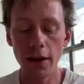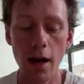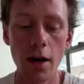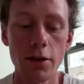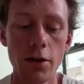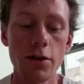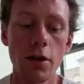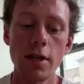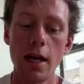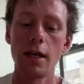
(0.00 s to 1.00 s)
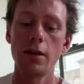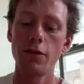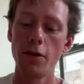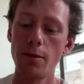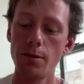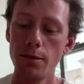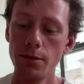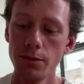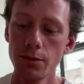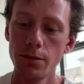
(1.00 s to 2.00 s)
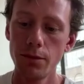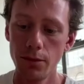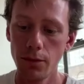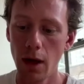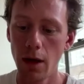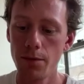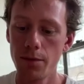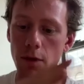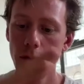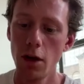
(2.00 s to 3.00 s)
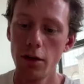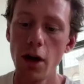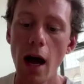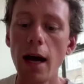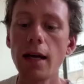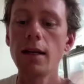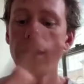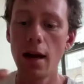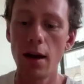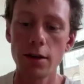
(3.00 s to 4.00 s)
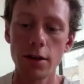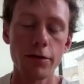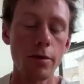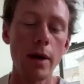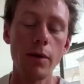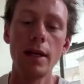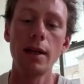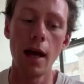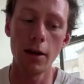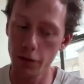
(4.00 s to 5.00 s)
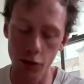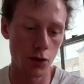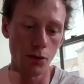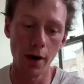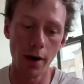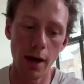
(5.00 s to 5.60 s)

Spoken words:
characters are taken from, they're heightened characters from my real life, for sure.